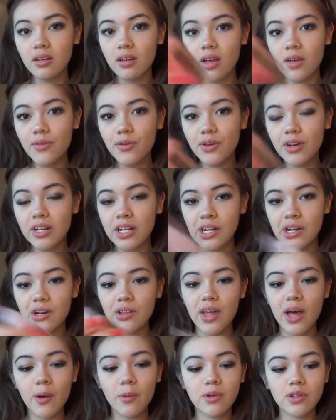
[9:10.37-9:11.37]
If you can hear
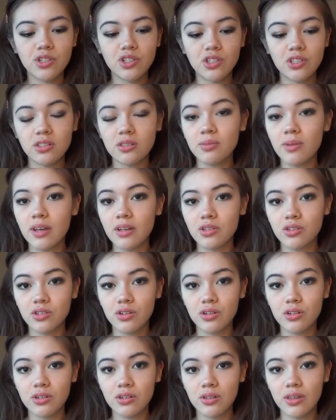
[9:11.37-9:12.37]
that, which just makes
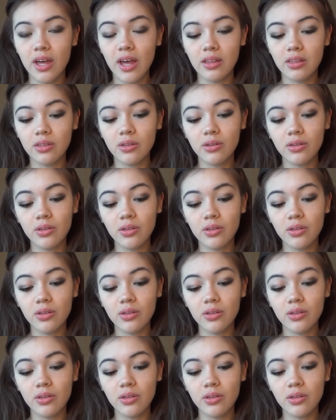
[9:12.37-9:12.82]
sure that